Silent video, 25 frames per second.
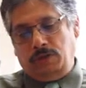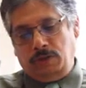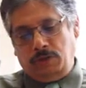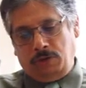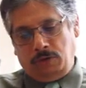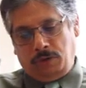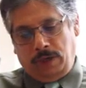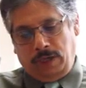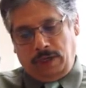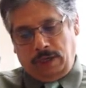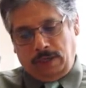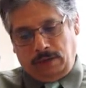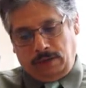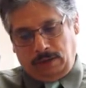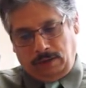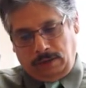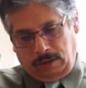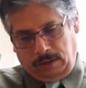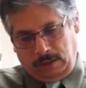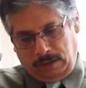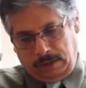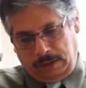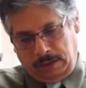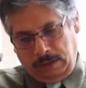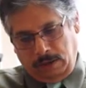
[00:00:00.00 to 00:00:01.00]
You
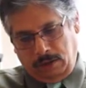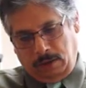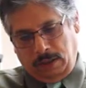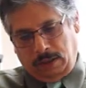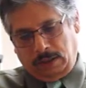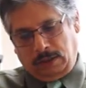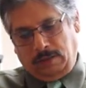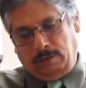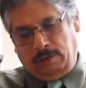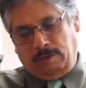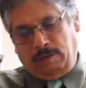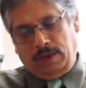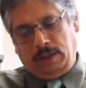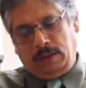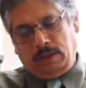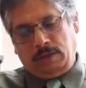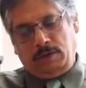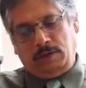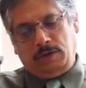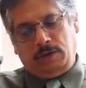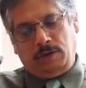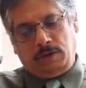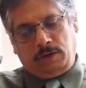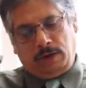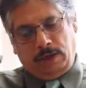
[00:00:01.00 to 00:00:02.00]
can look at the
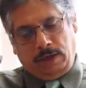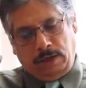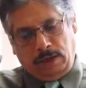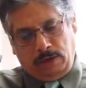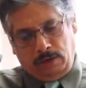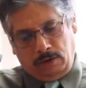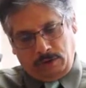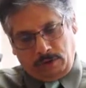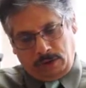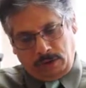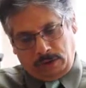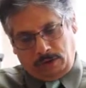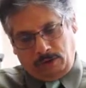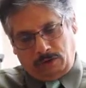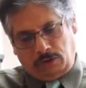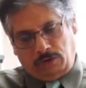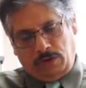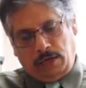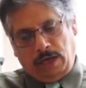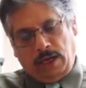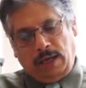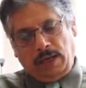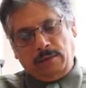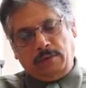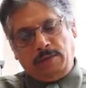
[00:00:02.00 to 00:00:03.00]
weather, you can look at the
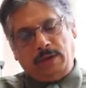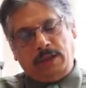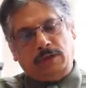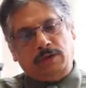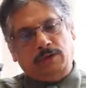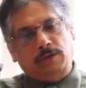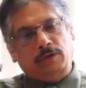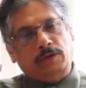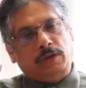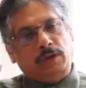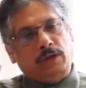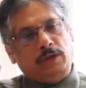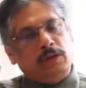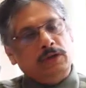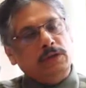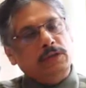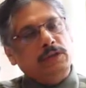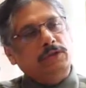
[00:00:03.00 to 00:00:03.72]
time, and you can